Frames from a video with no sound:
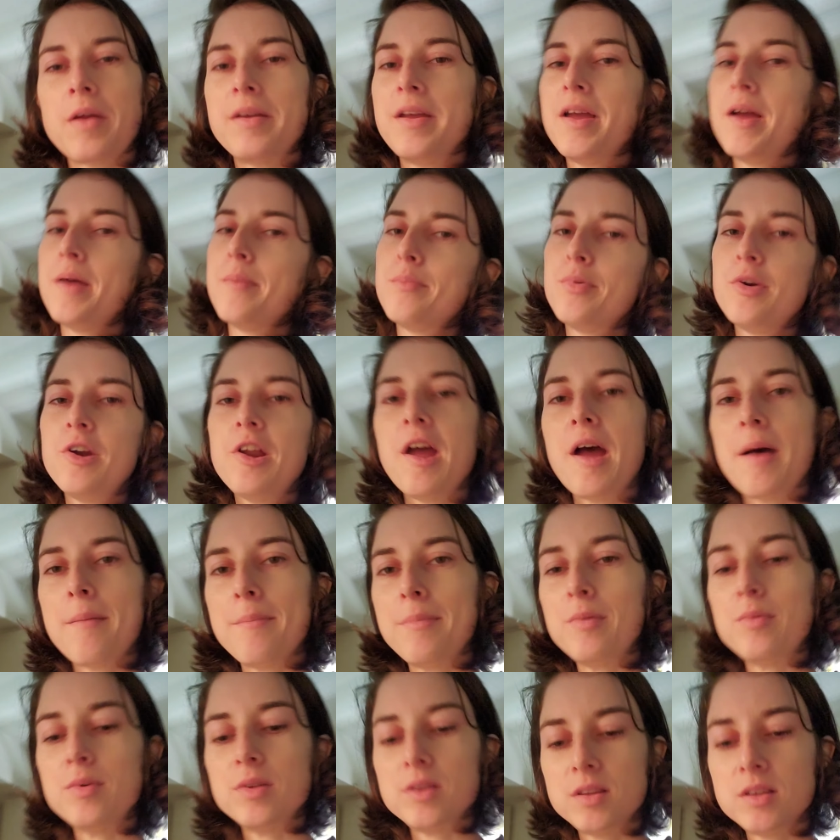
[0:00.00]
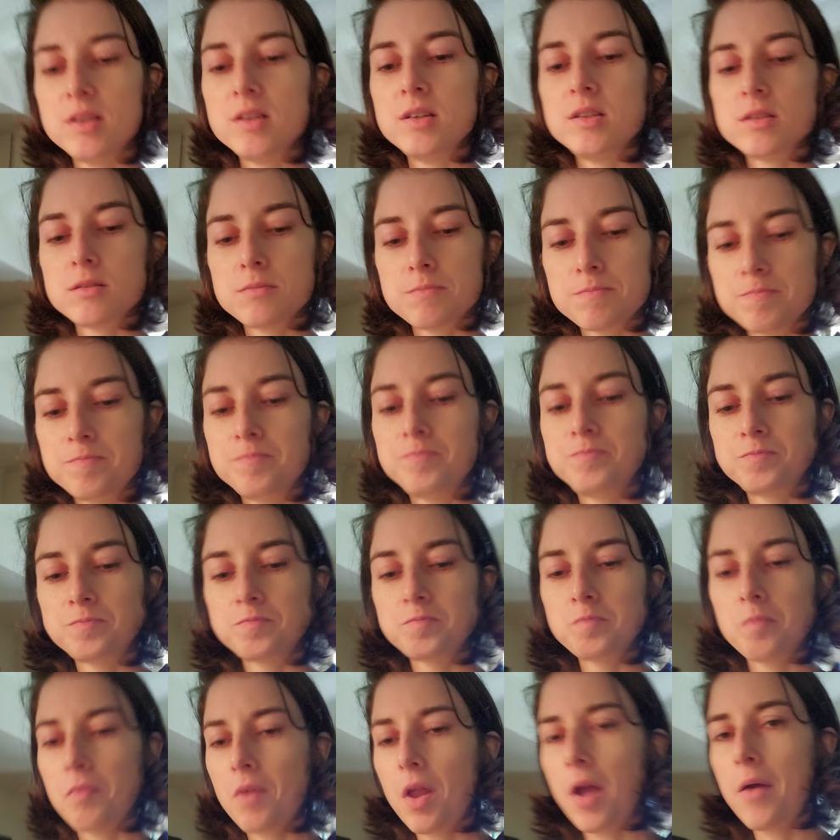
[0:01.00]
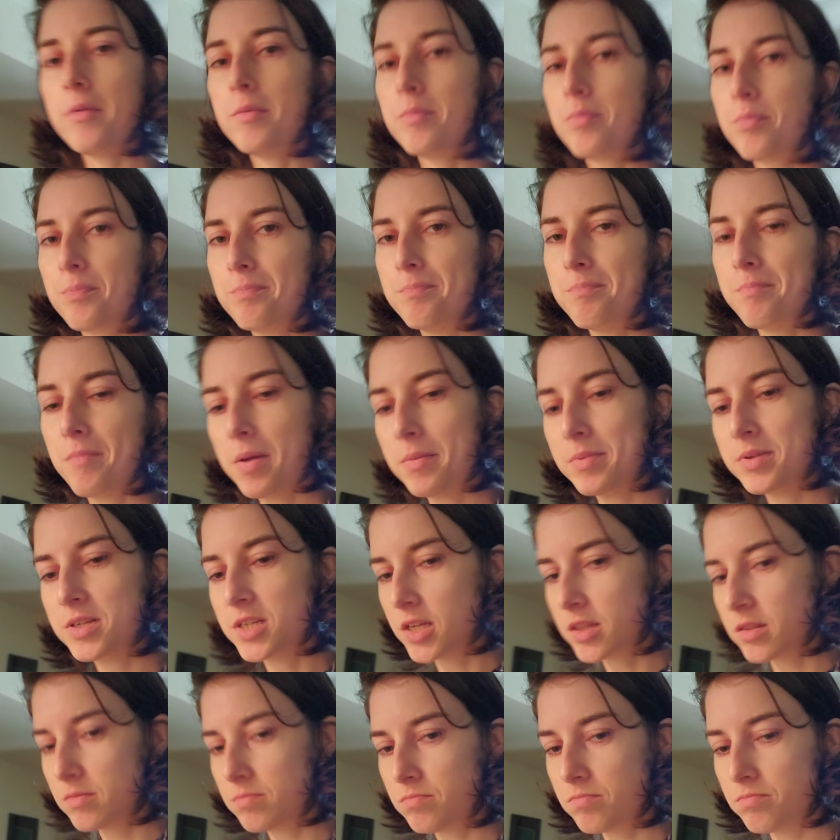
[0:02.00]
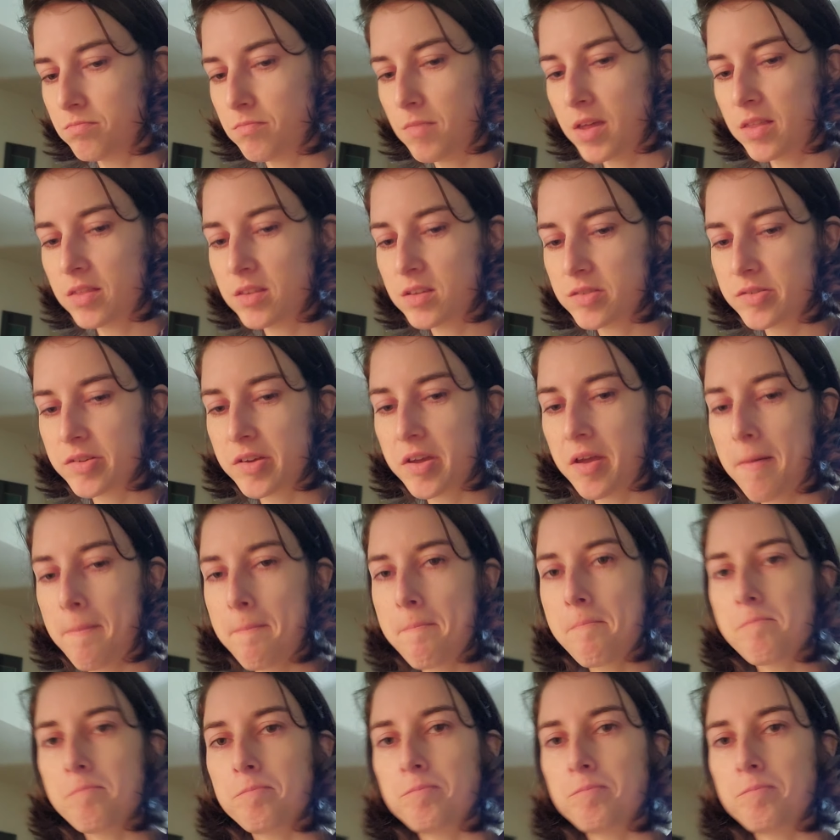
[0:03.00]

Yeah, I'm pretty happy with these. I would maybe make this again.